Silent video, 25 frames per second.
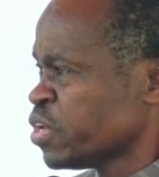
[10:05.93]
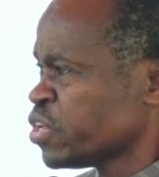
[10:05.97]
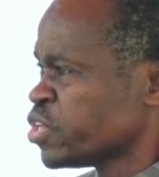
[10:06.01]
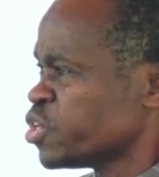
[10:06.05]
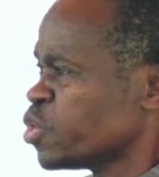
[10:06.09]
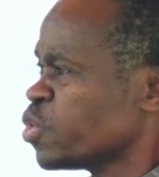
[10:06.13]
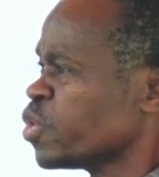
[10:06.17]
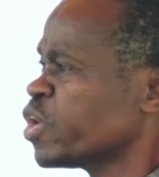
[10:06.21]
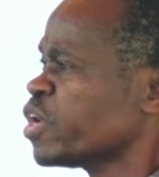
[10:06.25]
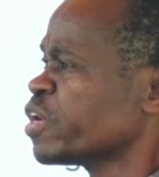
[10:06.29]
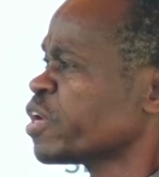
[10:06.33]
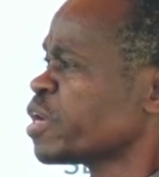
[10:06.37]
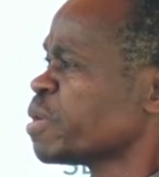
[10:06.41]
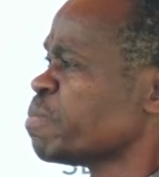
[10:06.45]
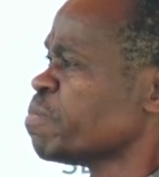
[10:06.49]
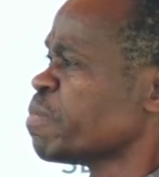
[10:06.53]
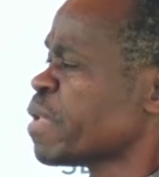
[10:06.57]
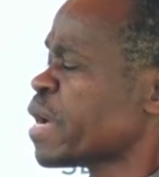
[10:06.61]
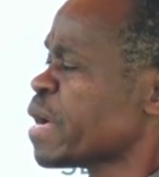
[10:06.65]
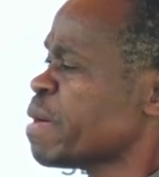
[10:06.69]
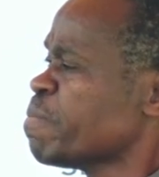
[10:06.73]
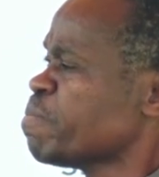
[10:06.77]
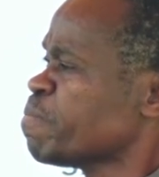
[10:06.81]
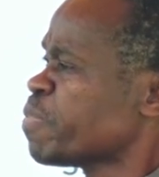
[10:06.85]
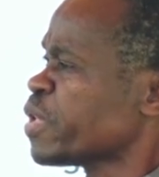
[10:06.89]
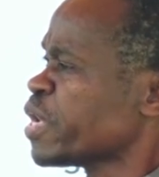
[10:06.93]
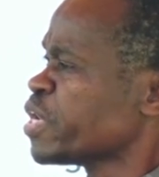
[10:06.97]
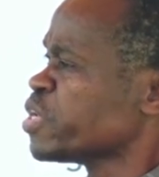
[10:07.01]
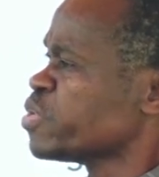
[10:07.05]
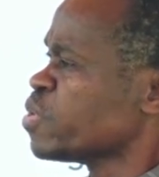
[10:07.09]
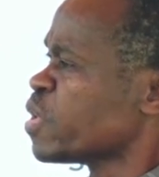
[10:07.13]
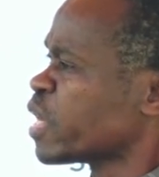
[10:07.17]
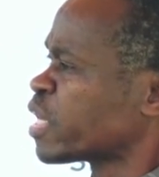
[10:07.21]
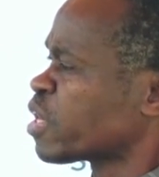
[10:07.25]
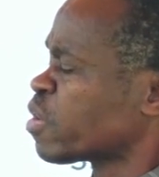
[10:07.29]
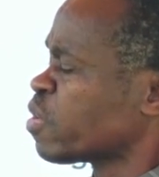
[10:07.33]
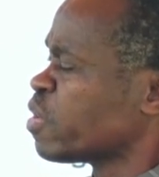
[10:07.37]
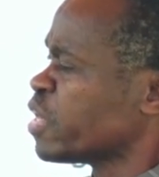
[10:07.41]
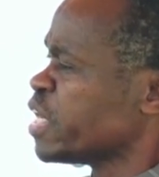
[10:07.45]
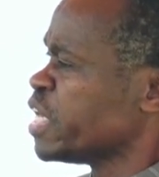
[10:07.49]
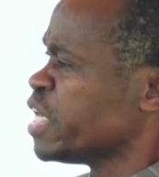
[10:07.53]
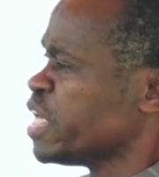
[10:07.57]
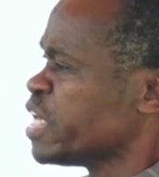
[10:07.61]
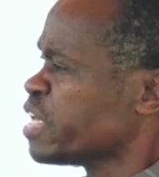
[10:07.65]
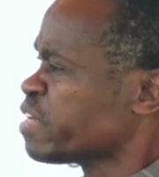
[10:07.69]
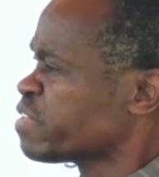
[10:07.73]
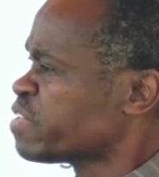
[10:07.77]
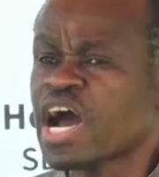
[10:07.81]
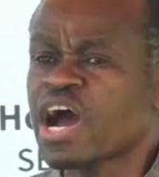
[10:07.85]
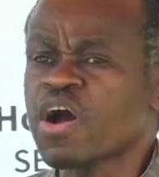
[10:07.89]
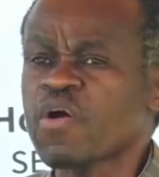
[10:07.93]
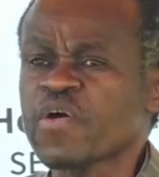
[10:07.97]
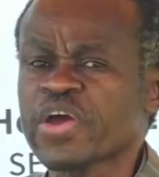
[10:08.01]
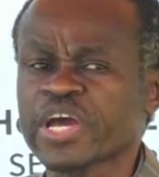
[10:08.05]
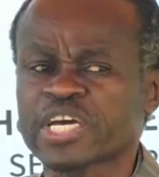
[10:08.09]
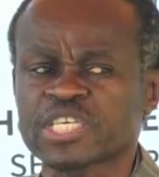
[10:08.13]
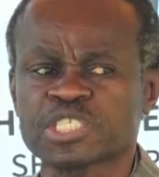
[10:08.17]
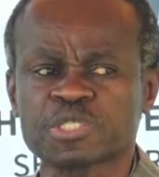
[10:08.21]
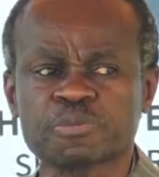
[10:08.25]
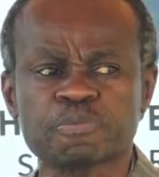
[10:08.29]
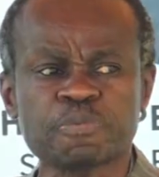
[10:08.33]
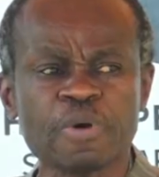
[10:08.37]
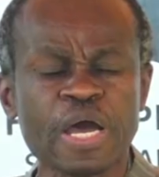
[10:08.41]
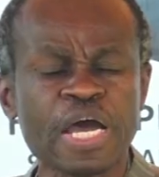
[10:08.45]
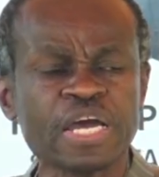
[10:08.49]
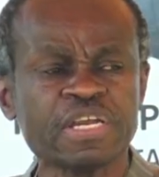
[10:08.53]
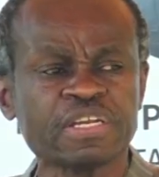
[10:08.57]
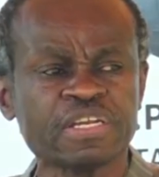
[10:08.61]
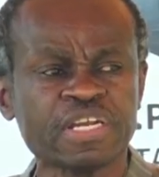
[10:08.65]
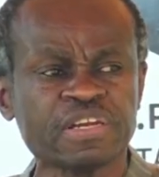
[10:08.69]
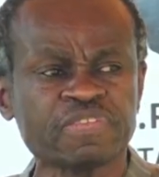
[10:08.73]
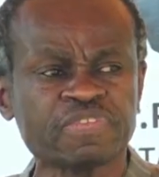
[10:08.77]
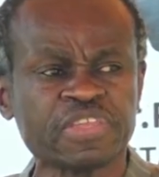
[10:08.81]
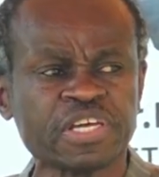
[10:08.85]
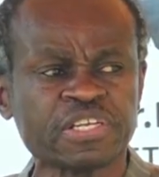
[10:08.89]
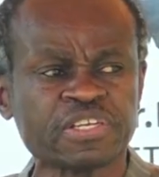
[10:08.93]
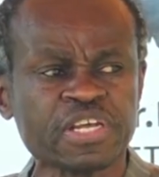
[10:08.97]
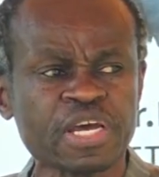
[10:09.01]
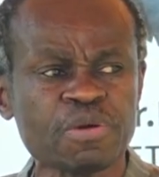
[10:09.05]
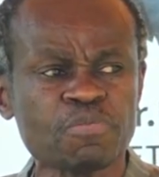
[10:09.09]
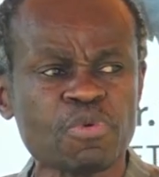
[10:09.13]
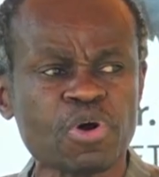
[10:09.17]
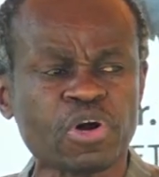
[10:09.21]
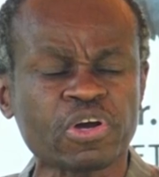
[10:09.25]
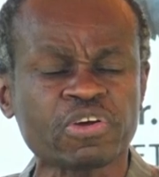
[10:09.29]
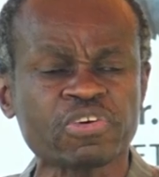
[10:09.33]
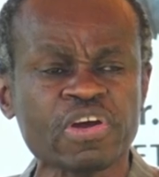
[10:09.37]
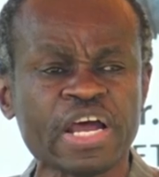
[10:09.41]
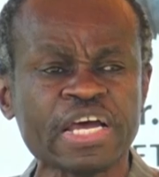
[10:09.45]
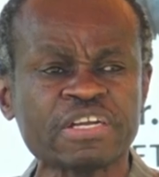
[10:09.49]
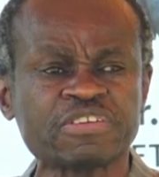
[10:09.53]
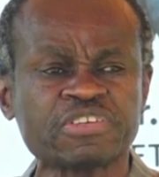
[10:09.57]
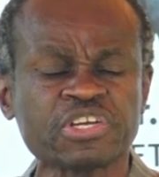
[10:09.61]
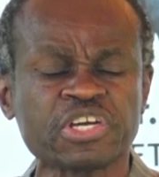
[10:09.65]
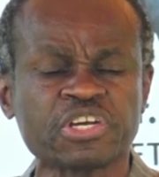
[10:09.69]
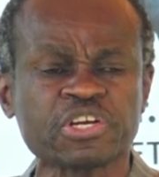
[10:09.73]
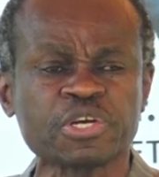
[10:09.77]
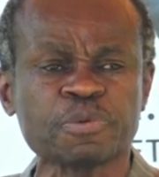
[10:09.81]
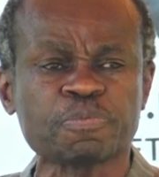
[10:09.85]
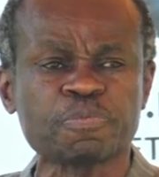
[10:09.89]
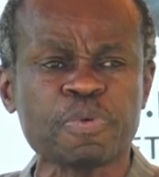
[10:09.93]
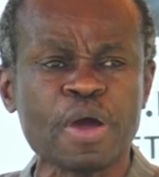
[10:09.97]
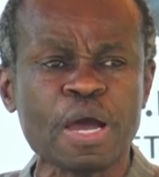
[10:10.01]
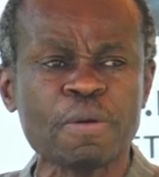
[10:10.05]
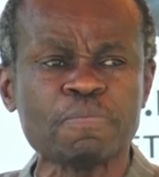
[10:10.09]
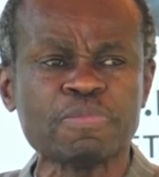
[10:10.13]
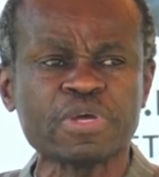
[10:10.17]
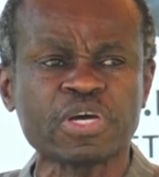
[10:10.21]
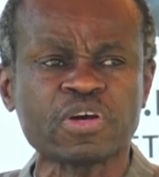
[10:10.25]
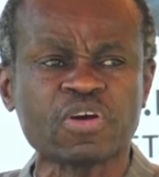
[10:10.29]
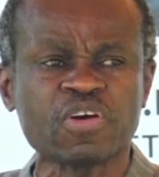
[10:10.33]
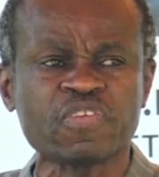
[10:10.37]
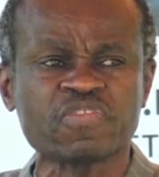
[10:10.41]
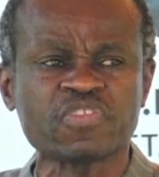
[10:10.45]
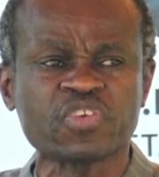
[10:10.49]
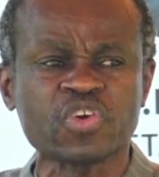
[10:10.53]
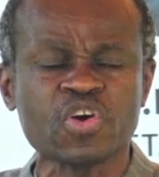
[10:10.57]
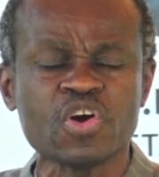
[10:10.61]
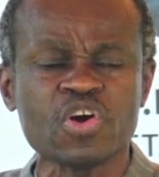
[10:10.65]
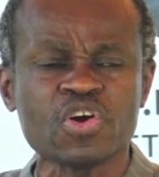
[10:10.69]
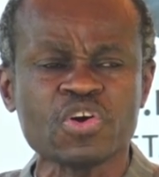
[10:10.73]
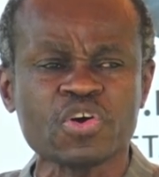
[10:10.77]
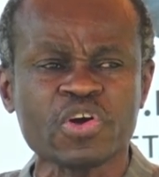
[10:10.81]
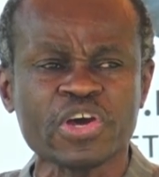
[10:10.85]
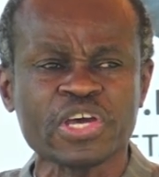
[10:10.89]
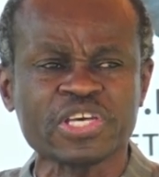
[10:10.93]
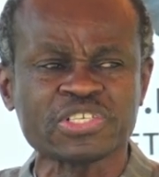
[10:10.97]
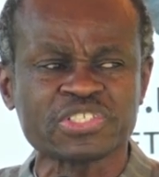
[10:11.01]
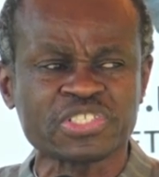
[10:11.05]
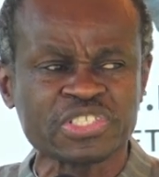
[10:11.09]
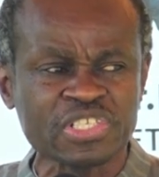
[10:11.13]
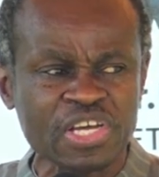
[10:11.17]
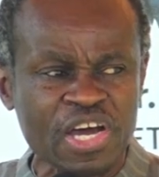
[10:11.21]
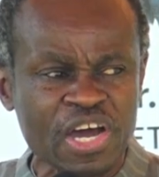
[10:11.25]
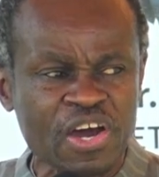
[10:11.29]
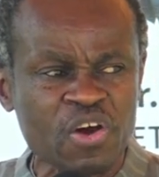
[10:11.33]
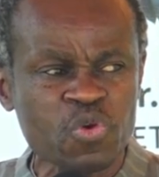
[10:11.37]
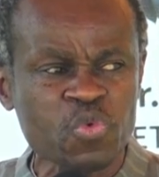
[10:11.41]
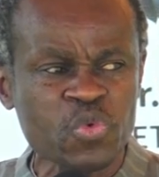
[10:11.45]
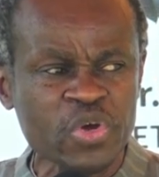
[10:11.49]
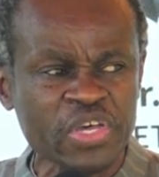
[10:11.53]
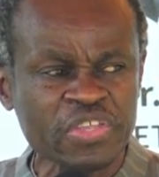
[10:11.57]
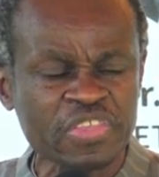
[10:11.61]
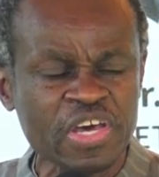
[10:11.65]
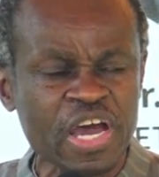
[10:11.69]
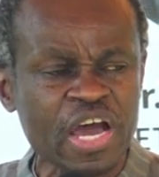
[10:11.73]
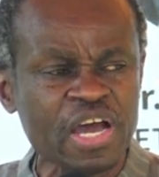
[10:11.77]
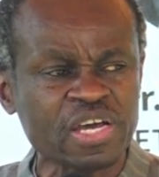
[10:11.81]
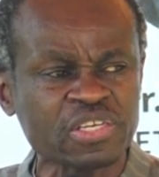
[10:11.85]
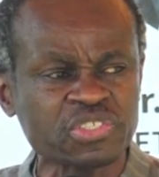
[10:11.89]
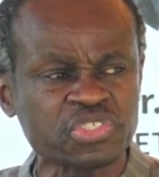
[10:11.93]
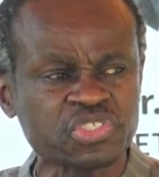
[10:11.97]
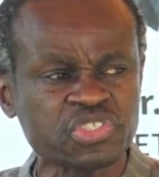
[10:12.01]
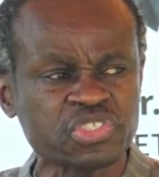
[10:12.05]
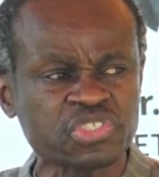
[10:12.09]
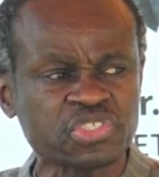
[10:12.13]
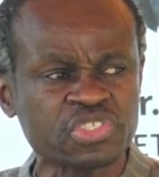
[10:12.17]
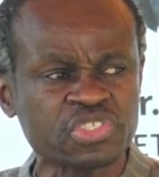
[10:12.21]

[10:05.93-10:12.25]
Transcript: You will remember your colleague now expanded. The Democratic Republic of Congo is now with us.